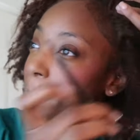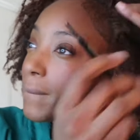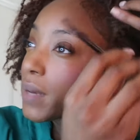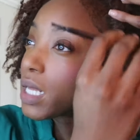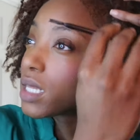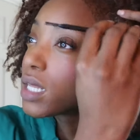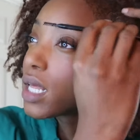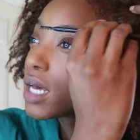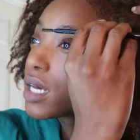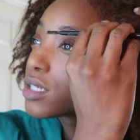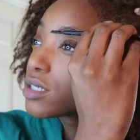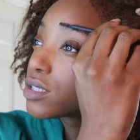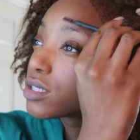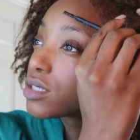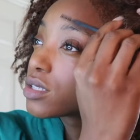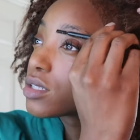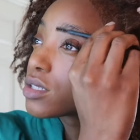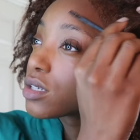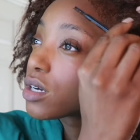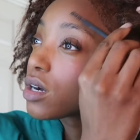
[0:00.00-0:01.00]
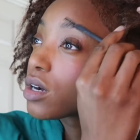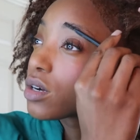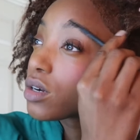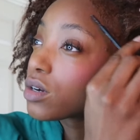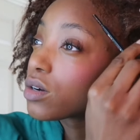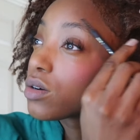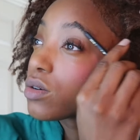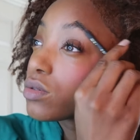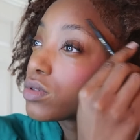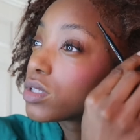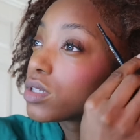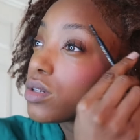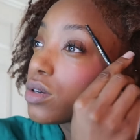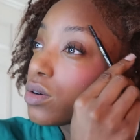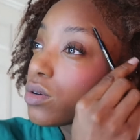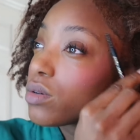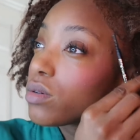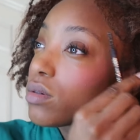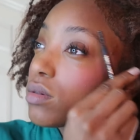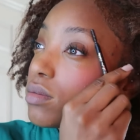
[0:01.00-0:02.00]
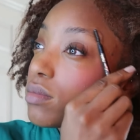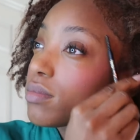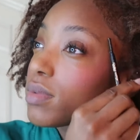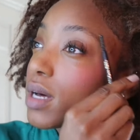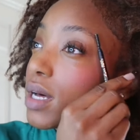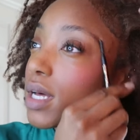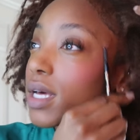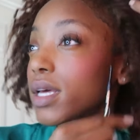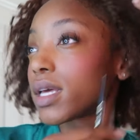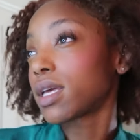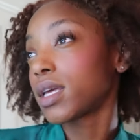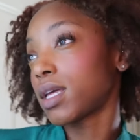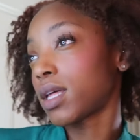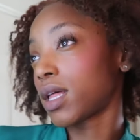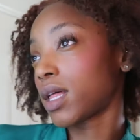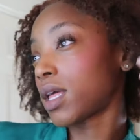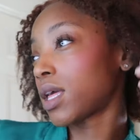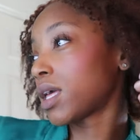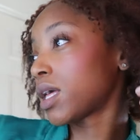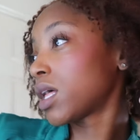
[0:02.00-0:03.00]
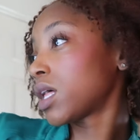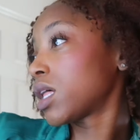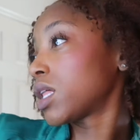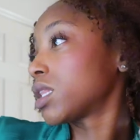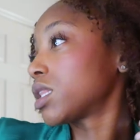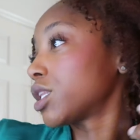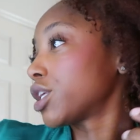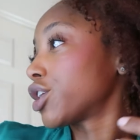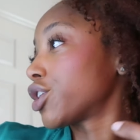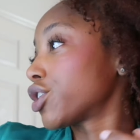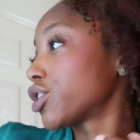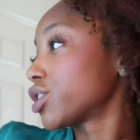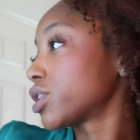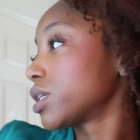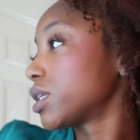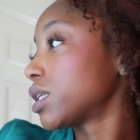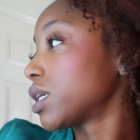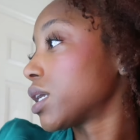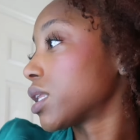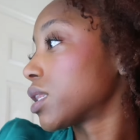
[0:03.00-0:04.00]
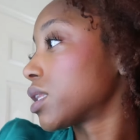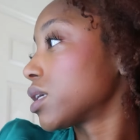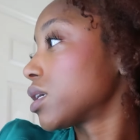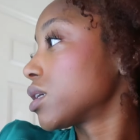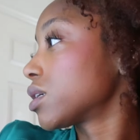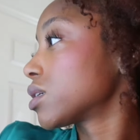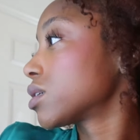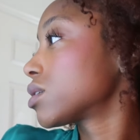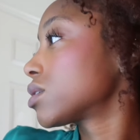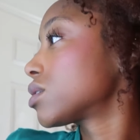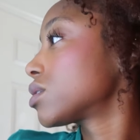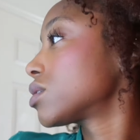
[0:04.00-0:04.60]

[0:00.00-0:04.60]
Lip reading: My lashes are holding on by literally nothing,